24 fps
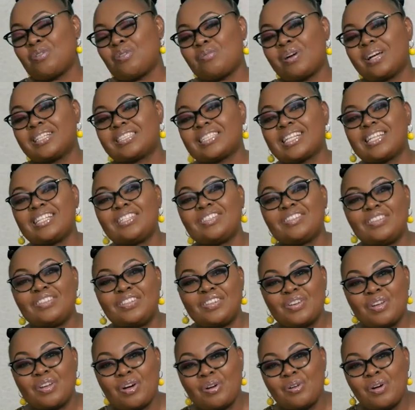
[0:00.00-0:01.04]
much. And
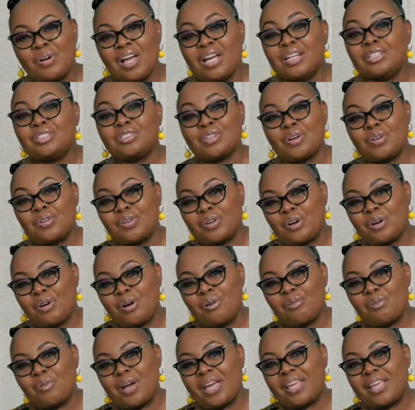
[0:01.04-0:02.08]
you know, don't
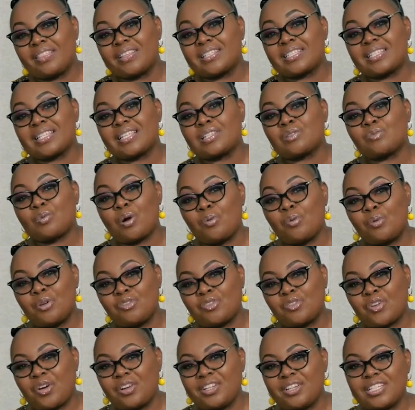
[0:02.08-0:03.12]
go away. This is what
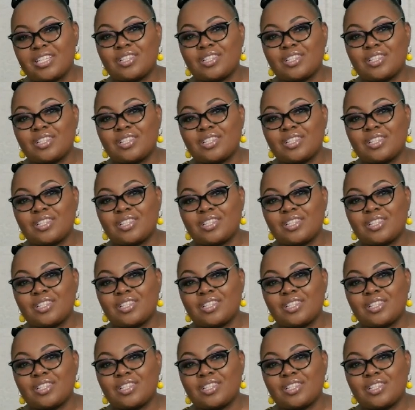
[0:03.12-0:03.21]
we've got in